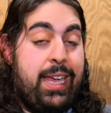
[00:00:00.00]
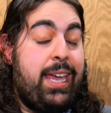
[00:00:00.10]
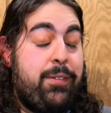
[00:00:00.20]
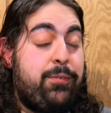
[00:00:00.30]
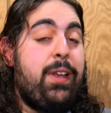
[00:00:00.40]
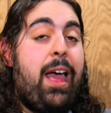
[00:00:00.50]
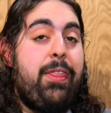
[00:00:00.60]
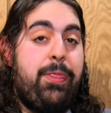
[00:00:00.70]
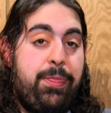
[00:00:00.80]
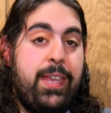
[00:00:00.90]
if not
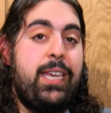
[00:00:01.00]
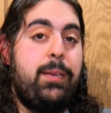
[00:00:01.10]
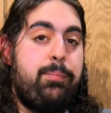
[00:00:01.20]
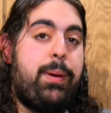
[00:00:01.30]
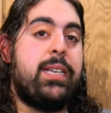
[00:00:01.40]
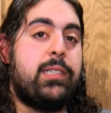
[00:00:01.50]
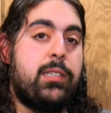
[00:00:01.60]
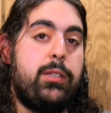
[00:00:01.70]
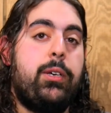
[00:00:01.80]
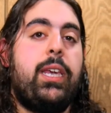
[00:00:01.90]
the
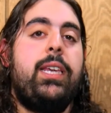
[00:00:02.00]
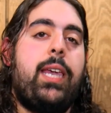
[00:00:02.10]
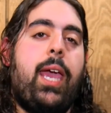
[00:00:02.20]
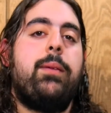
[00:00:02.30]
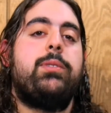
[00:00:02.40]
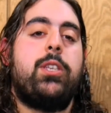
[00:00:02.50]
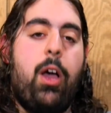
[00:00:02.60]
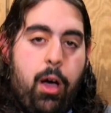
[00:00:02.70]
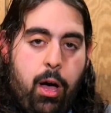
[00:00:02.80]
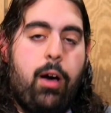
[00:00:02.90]
best looking games
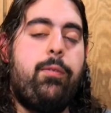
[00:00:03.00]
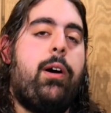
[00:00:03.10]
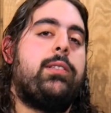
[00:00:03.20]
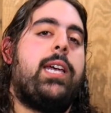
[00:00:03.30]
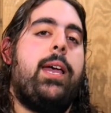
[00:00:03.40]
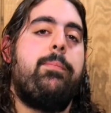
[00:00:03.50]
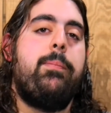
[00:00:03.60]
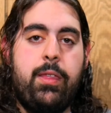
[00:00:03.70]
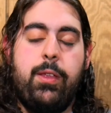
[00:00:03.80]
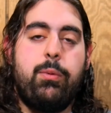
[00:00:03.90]
of all time.
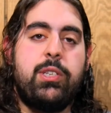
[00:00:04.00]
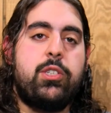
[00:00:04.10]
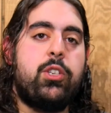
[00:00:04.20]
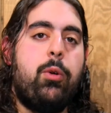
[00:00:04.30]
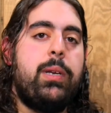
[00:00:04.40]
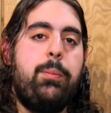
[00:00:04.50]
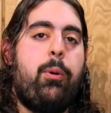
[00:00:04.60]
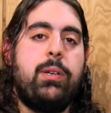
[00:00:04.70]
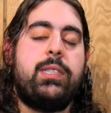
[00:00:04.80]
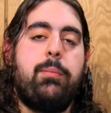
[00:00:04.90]
There were so many
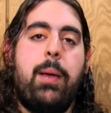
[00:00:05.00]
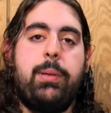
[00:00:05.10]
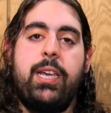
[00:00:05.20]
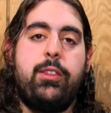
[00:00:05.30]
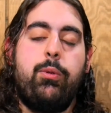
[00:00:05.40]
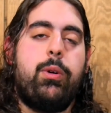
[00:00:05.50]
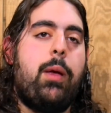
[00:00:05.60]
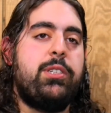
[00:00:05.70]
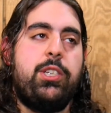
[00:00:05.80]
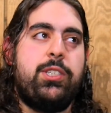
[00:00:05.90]
points in my playthrough where I
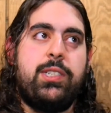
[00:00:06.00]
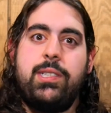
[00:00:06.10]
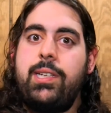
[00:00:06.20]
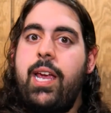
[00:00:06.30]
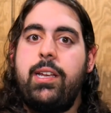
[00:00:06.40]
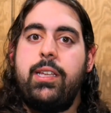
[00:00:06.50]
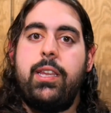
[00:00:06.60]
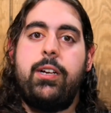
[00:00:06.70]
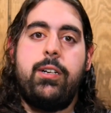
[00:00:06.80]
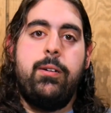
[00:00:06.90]
was just standing
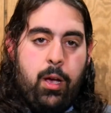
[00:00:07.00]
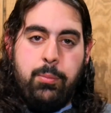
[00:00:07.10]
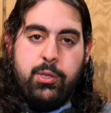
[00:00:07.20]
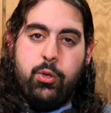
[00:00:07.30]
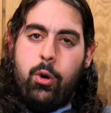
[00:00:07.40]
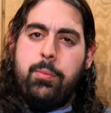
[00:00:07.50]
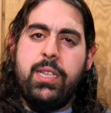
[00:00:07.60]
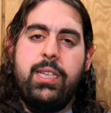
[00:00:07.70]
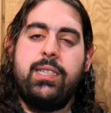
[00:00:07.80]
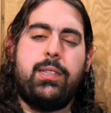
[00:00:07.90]
there,
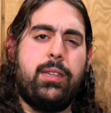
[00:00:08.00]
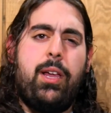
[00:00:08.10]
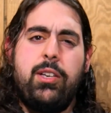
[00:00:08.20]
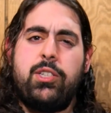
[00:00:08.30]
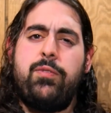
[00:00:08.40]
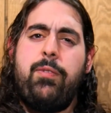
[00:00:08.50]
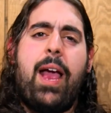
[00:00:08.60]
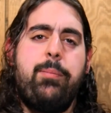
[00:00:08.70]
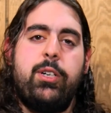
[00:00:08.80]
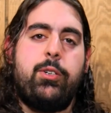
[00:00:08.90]
absorbing these lush,
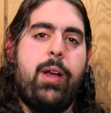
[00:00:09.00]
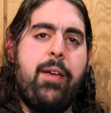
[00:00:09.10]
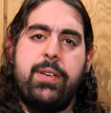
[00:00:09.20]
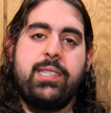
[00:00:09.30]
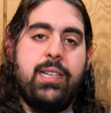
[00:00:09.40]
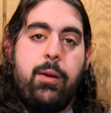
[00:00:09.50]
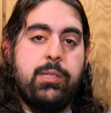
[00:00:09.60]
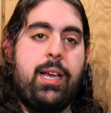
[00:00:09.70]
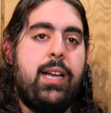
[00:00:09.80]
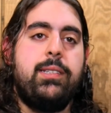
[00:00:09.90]
vibrant graphics, and I
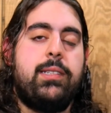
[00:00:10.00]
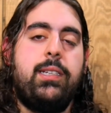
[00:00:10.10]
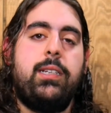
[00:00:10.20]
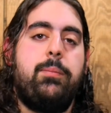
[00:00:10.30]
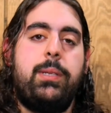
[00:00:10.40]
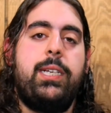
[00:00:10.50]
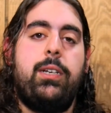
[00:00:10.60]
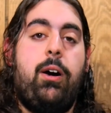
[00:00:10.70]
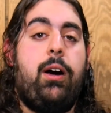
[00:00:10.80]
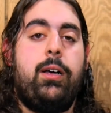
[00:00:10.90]
was honestly in complete
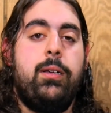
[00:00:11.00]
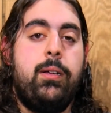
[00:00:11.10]
awe.